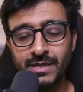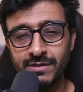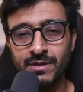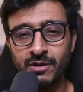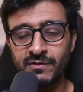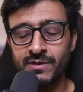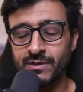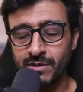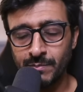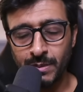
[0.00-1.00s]
Think of it,
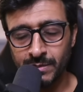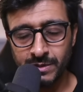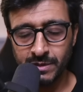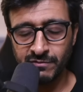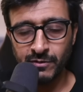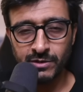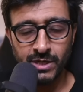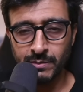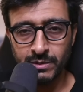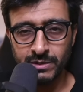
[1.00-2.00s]
implement a full
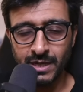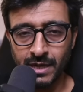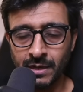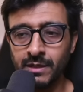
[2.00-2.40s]
table scan.